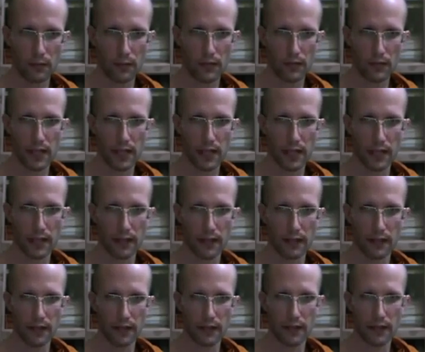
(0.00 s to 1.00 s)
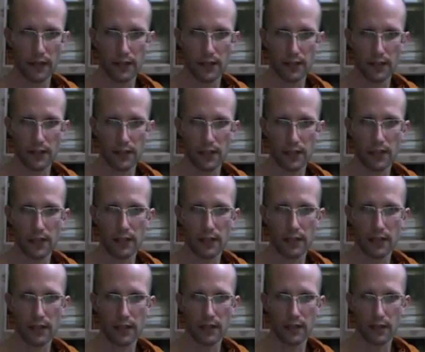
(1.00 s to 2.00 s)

per se, not necessarily,